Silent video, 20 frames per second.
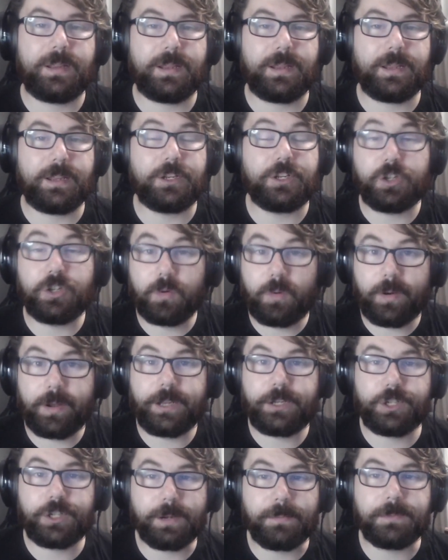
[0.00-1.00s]

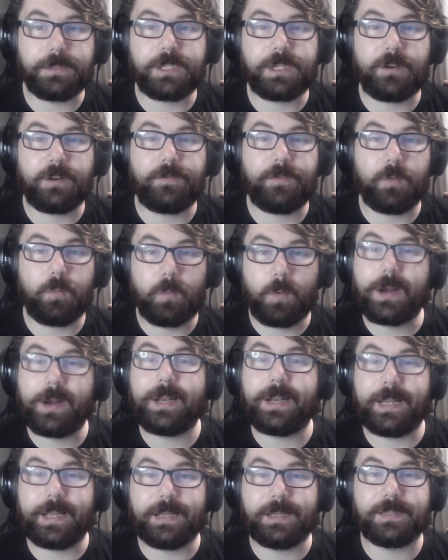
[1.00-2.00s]
enjoy Jumpstart for what
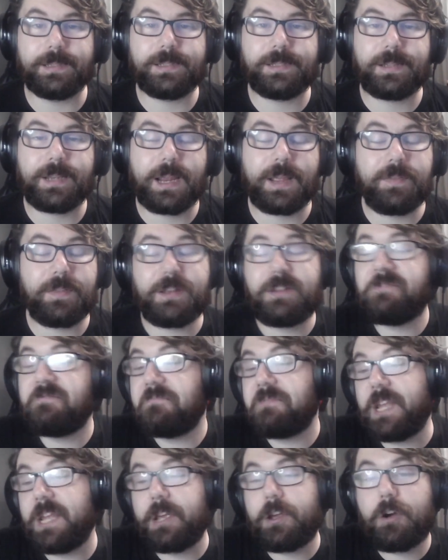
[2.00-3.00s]
it is, and then
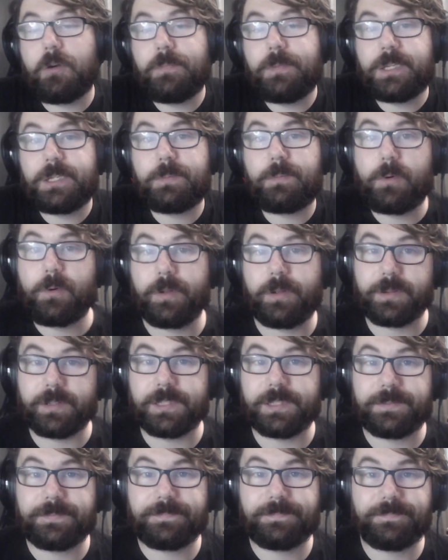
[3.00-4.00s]
take home the
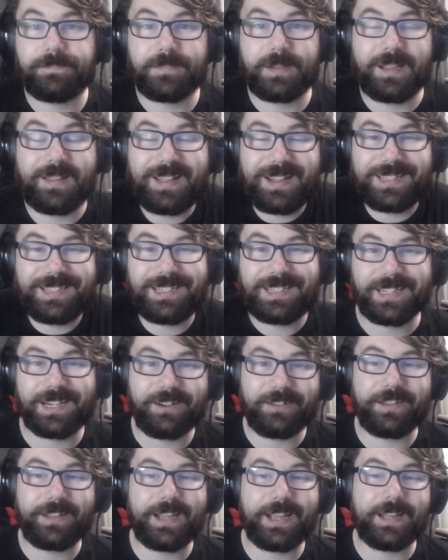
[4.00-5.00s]
spoils. And that's
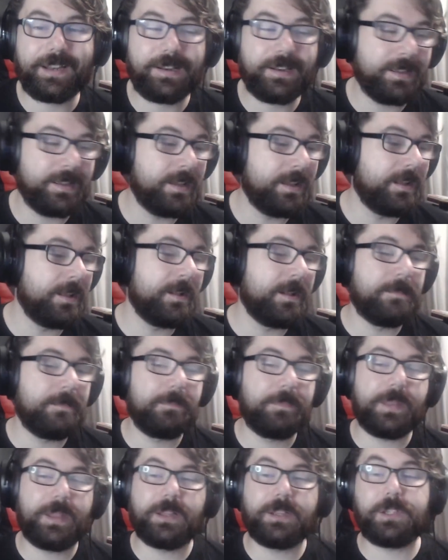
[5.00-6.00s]
entirely it.
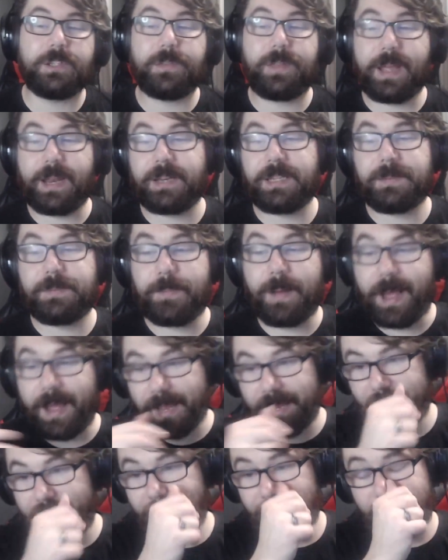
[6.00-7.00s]
So that is
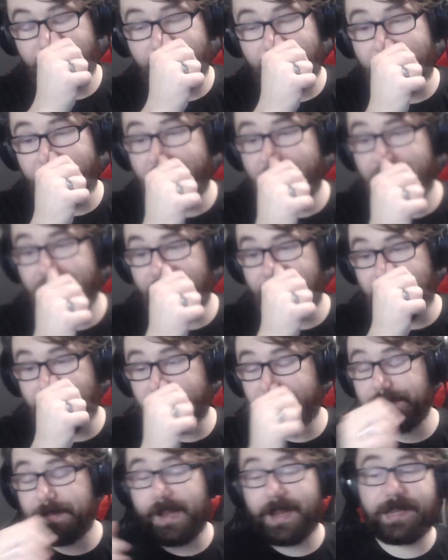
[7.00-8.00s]
my
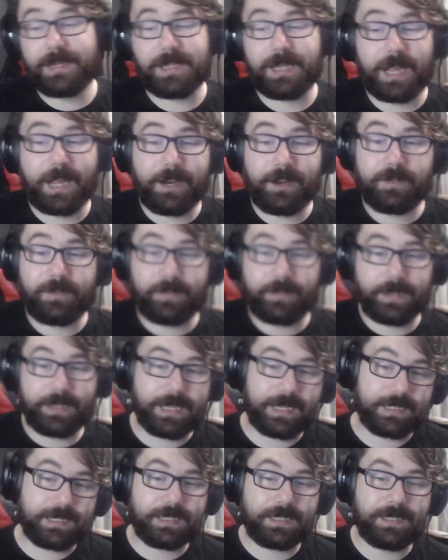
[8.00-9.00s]
entire
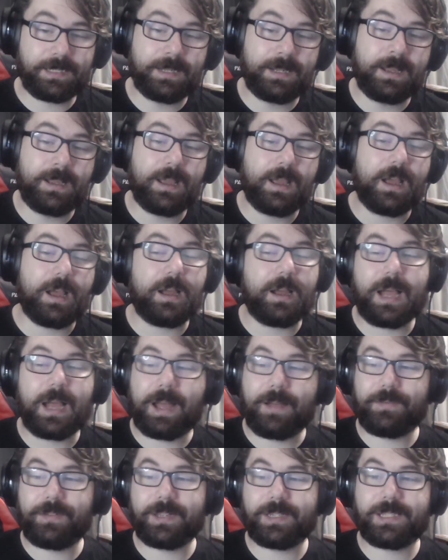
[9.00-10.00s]
list.
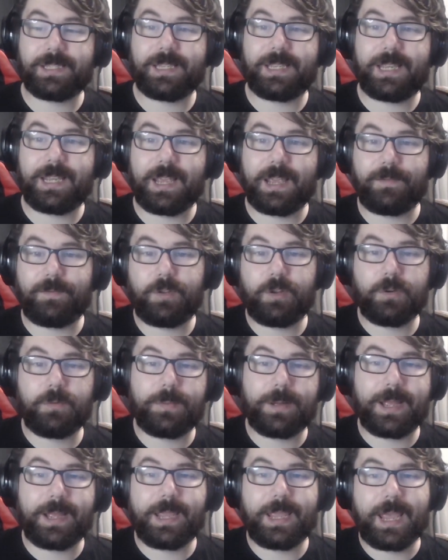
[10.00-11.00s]
Obviously, if you're
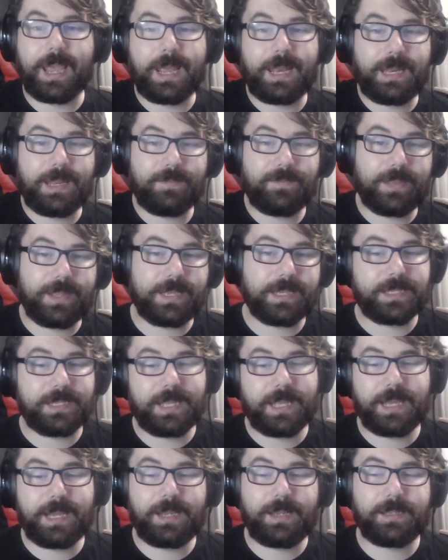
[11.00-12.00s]
buying any of these
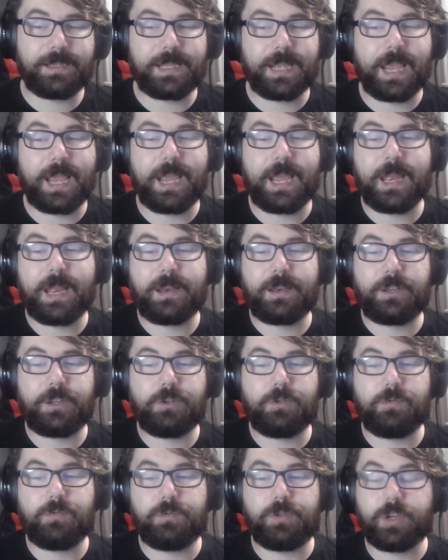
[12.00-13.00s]
things and
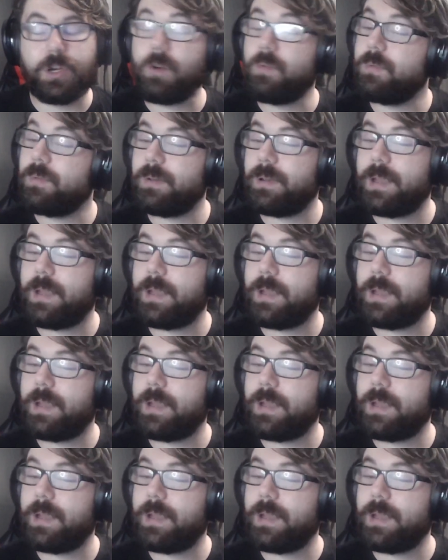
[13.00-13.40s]
you don't